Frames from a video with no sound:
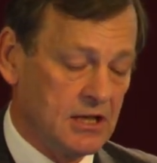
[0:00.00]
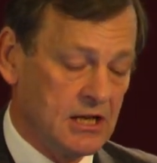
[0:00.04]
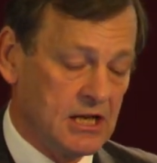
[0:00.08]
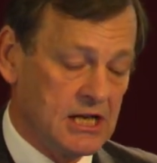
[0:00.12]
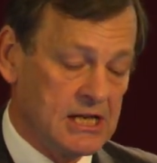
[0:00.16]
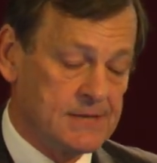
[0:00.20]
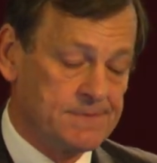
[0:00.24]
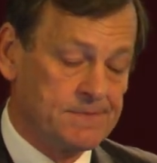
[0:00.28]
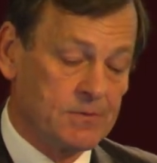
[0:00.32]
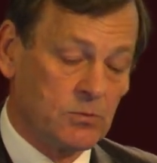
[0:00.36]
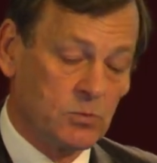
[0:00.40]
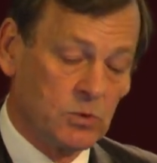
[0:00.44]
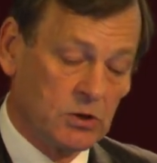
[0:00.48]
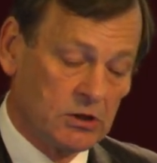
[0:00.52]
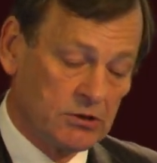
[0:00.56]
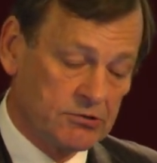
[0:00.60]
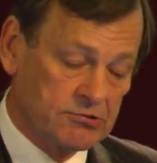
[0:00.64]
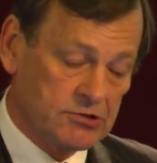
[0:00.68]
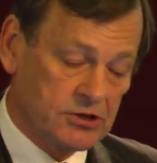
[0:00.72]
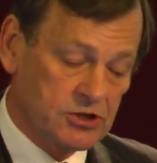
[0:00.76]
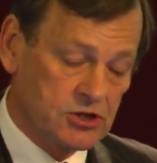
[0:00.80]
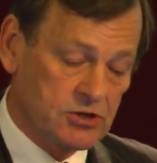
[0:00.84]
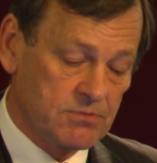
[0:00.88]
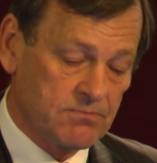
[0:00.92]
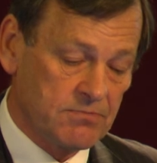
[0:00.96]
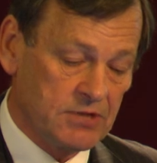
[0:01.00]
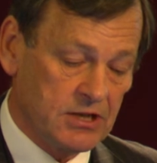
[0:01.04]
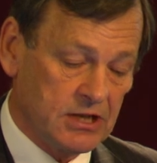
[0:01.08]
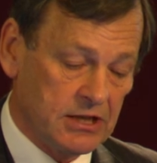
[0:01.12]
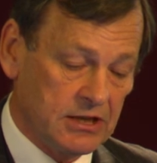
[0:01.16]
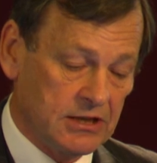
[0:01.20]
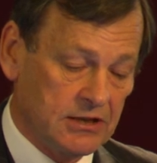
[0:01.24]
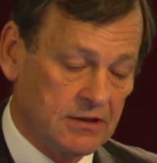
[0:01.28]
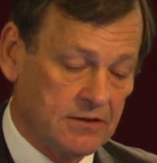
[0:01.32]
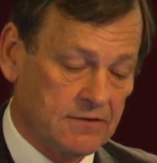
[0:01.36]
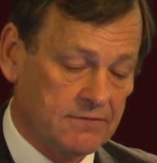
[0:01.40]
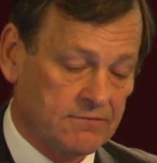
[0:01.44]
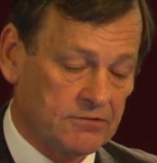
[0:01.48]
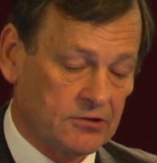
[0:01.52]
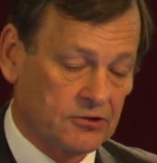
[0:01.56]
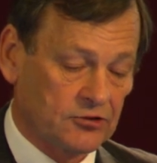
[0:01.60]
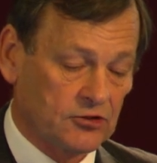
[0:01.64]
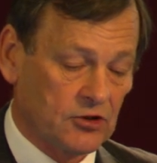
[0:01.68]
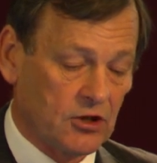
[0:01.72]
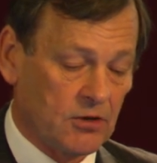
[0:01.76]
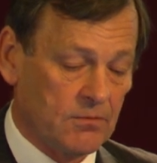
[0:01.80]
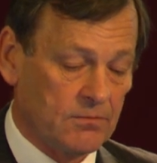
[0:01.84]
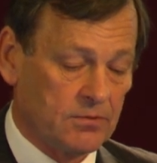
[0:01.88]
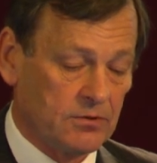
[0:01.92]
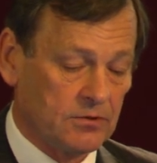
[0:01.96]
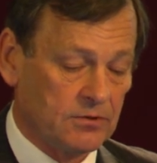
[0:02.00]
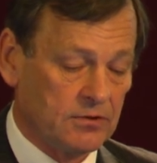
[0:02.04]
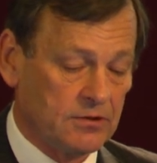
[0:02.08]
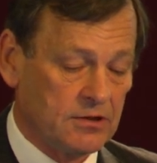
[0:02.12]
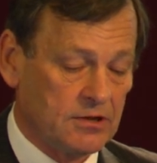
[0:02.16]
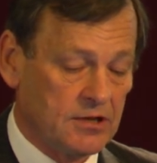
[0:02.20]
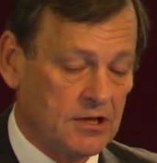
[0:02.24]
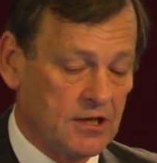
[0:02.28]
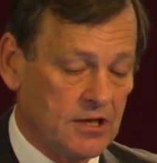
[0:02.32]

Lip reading: It's bewildering to me, for example,